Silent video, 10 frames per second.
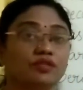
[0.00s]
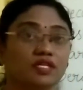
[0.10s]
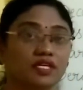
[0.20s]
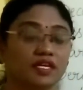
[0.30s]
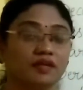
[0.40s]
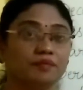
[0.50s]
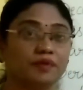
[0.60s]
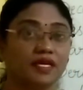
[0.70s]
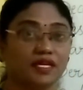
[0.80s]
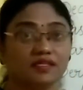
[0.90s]

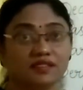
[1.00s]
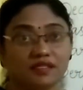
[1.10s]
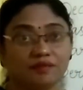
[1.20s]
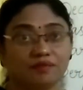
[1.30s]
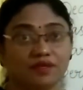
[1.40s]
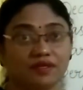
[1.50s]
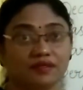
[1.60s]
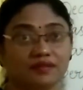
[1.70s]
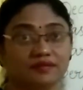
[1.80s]
trip in summer.